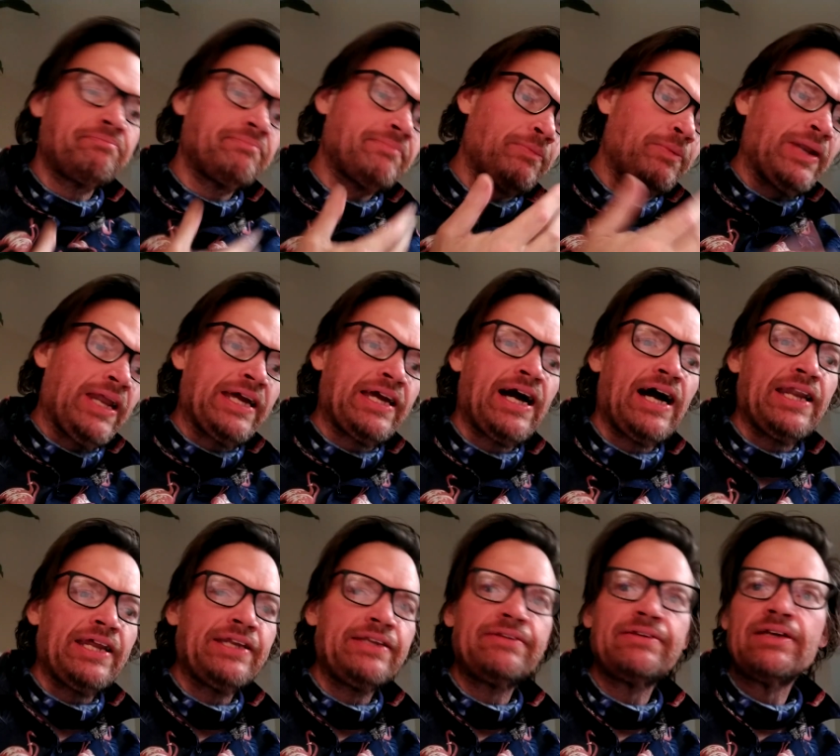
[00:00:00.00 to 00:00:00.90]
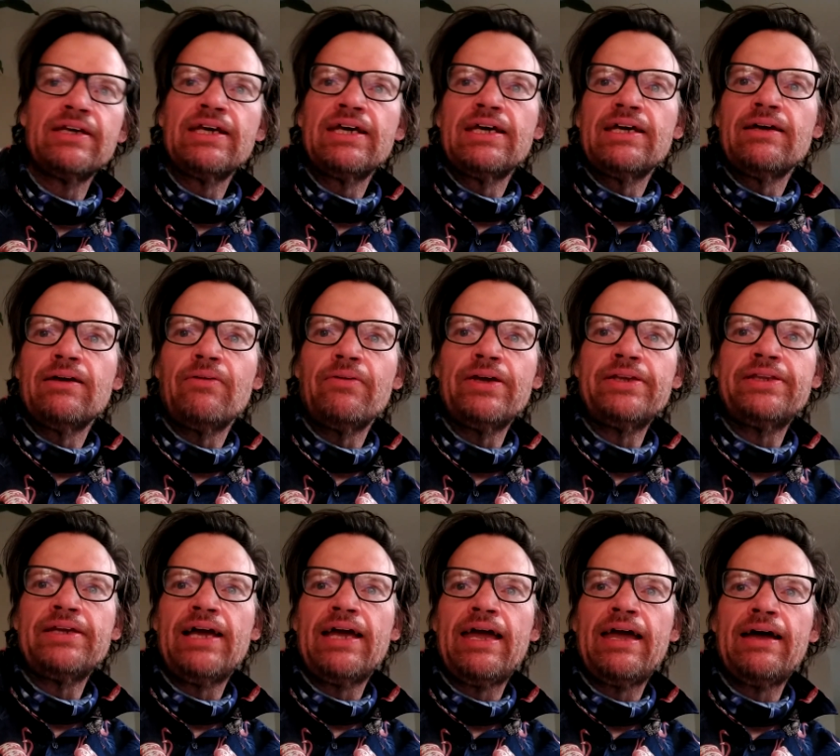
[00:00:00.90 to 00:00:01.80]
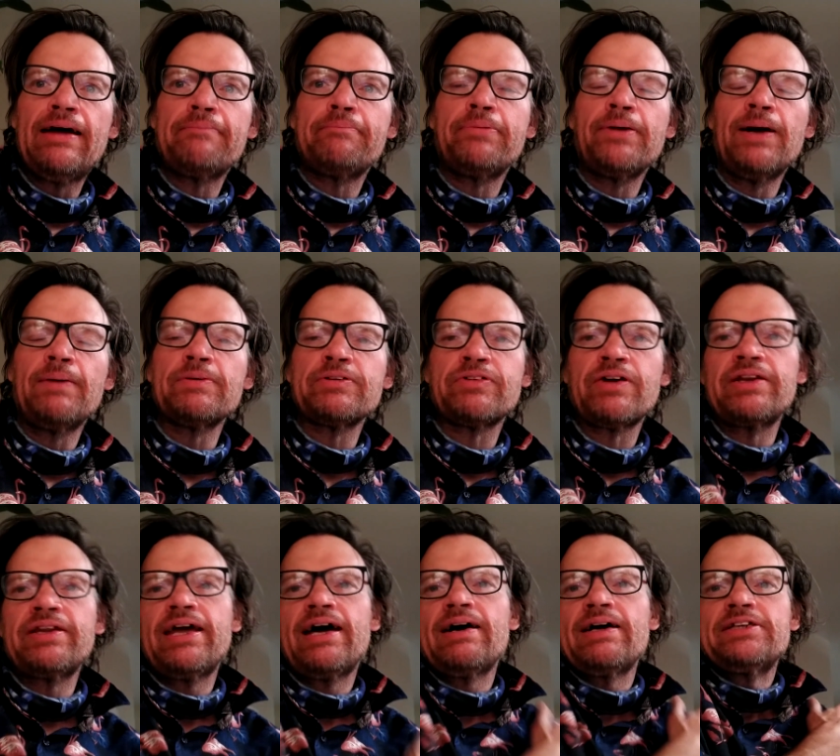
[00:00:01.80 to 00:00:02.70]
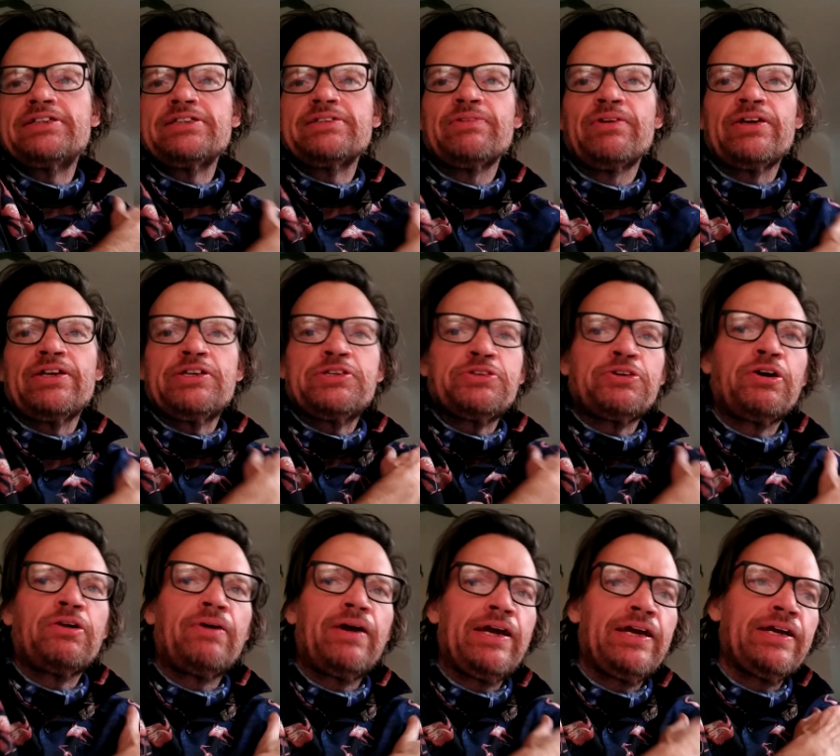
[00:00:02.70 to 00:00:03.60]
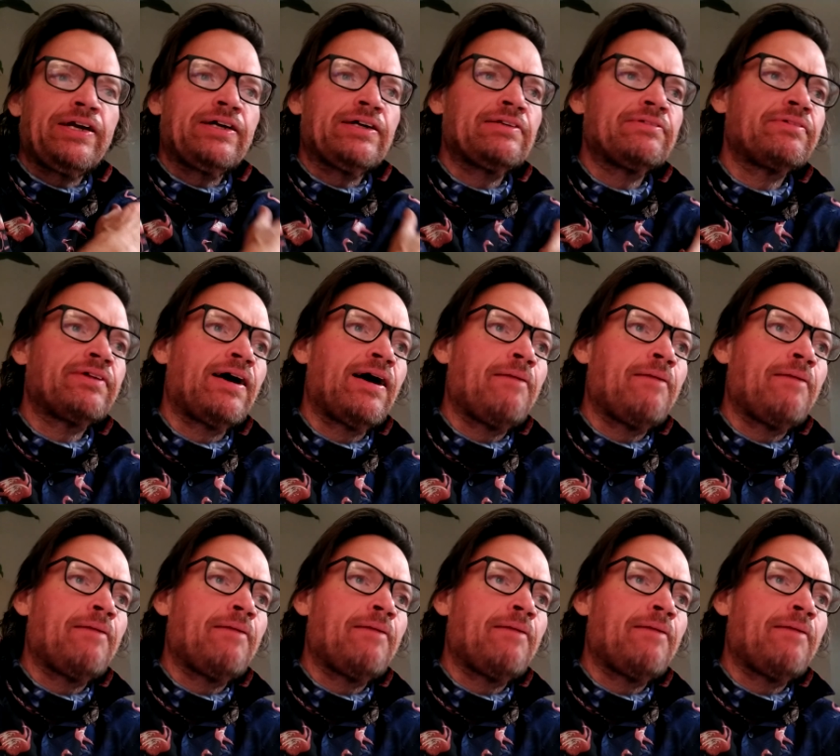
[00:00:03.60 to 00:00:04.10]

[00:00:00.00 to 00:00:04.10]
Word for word: when I got it, only thing I have problems right now is just really sore right here.